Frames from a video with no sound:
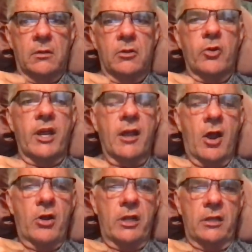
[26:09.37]
Greg
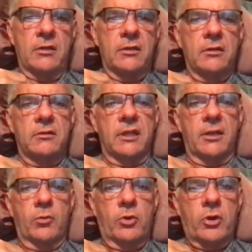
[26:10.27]
Hardy, did
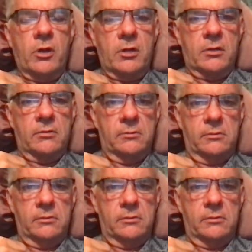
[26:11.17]
it work?